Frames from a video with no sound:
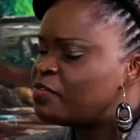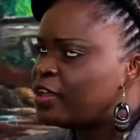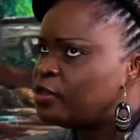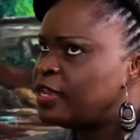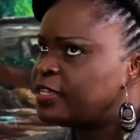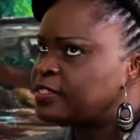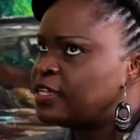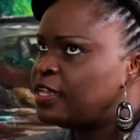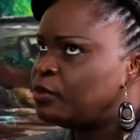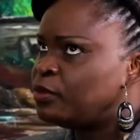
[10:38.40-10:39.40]
value, let's
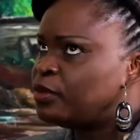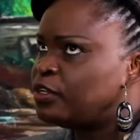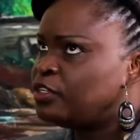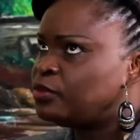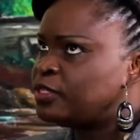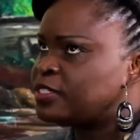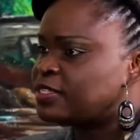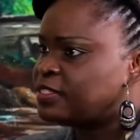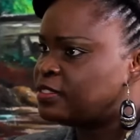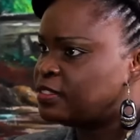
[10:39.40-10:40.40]
say
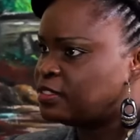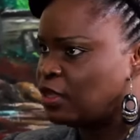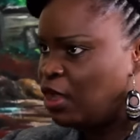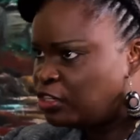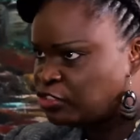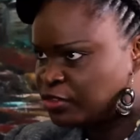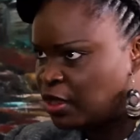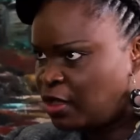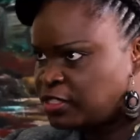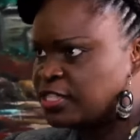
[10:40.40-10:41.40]
it's
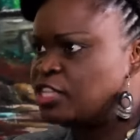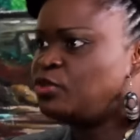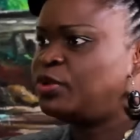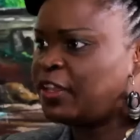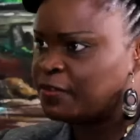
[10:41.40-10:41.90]
$100, then you will get